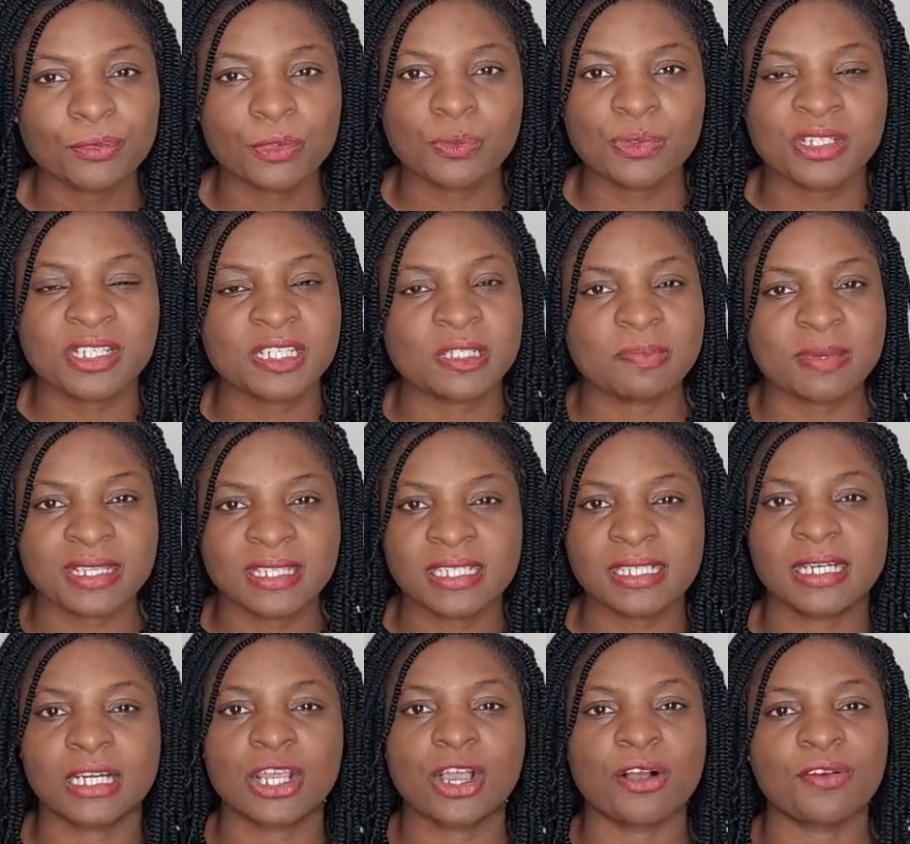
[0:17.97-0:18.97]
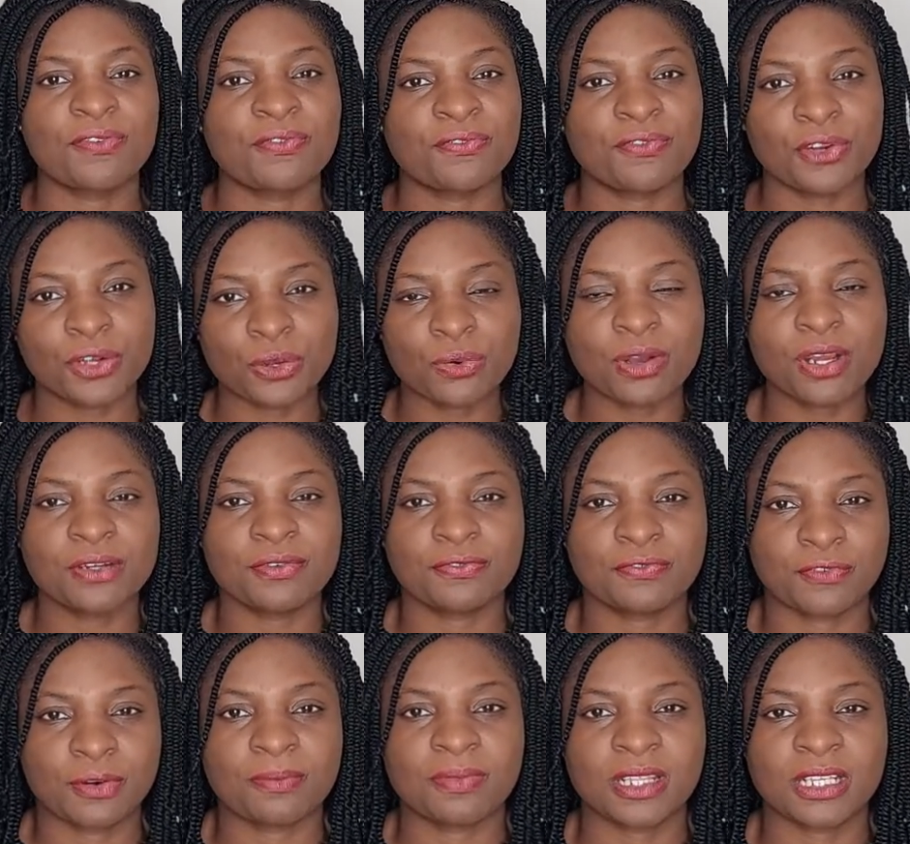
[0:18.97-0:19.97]
which is basically a follow-on
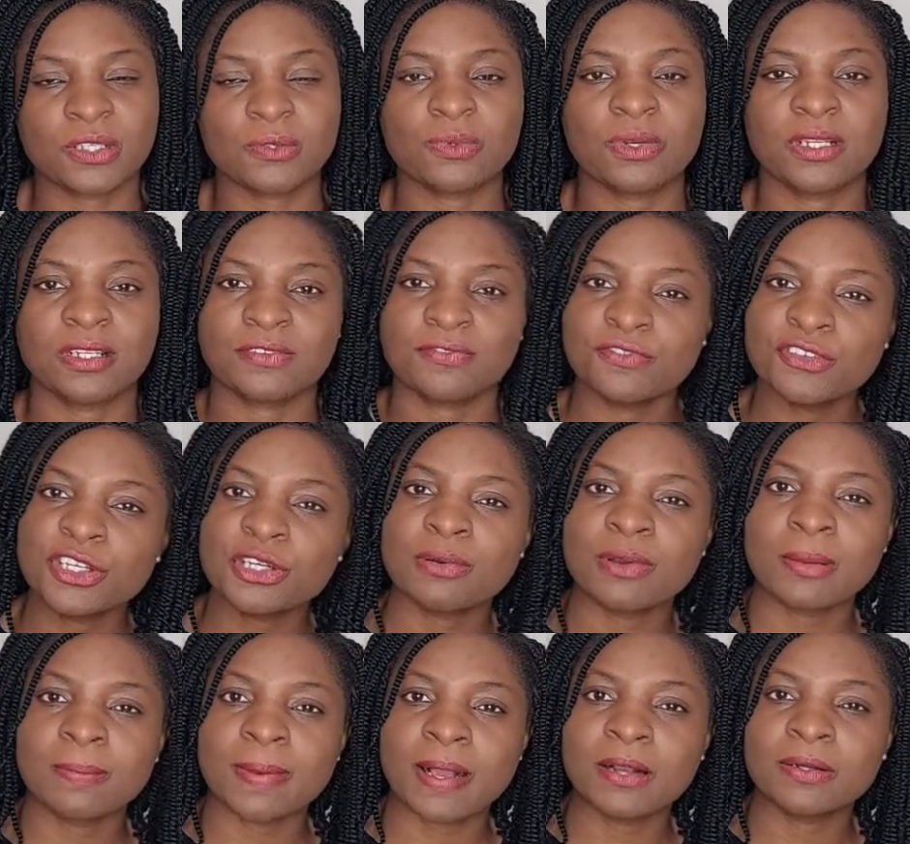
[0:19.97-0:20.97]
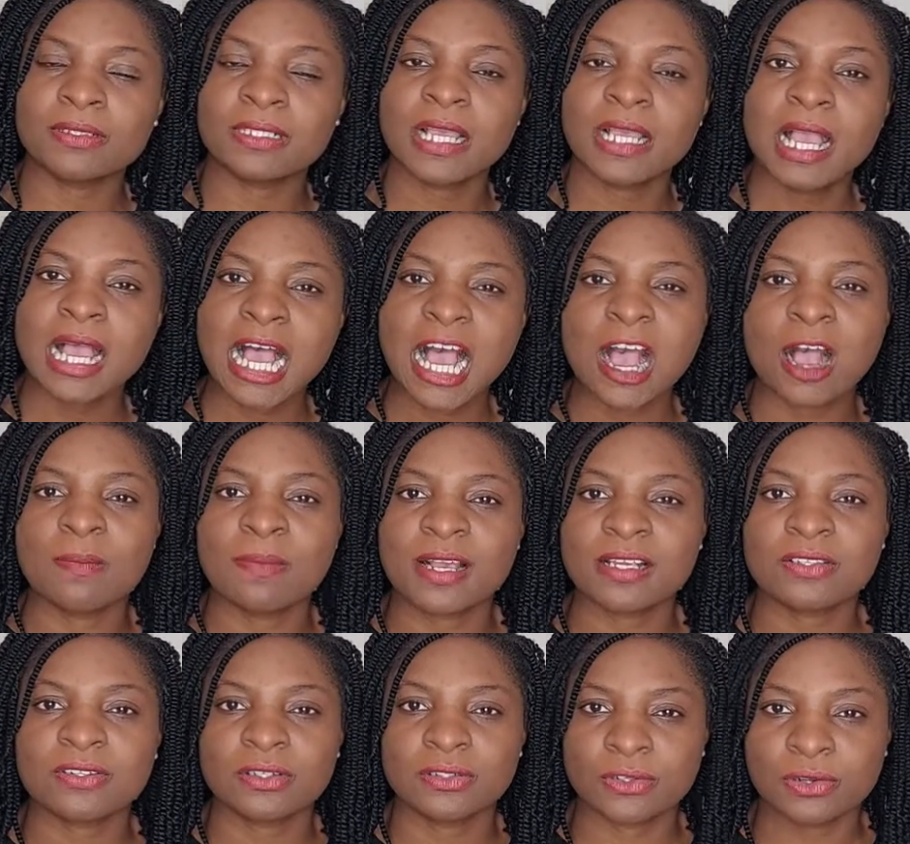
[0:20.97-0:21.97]
from this one, the video about how my
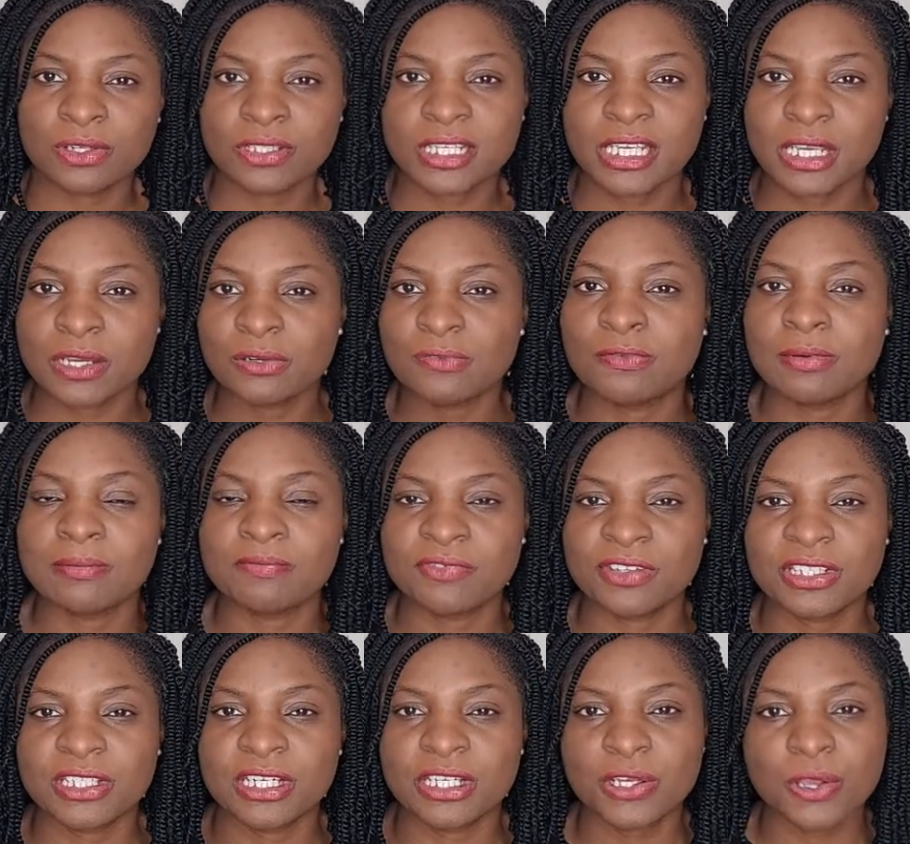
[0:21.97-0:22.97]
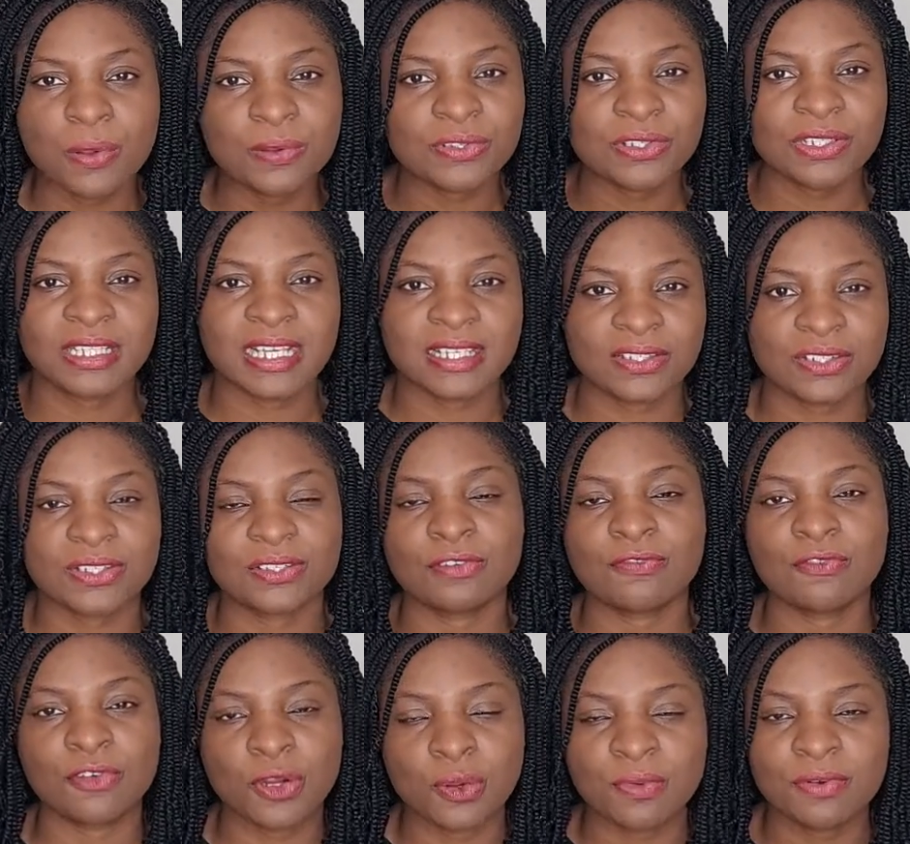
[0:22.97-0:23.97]
son got healed from vitiligo. So that's just a
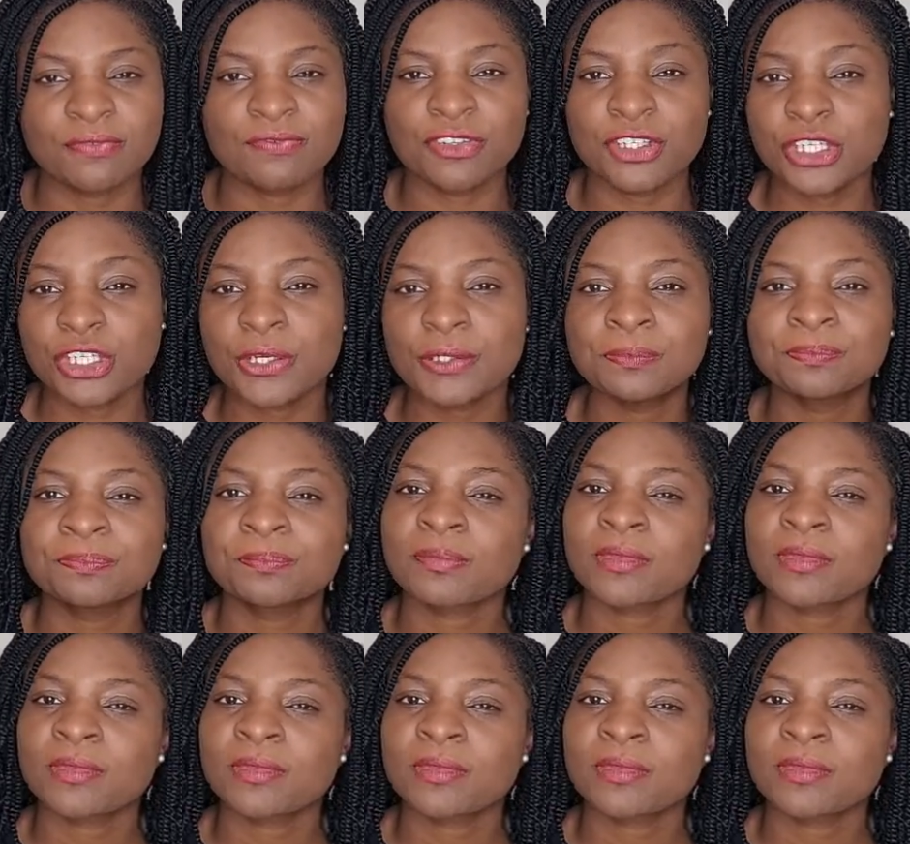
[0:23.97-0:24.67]
follow-on video.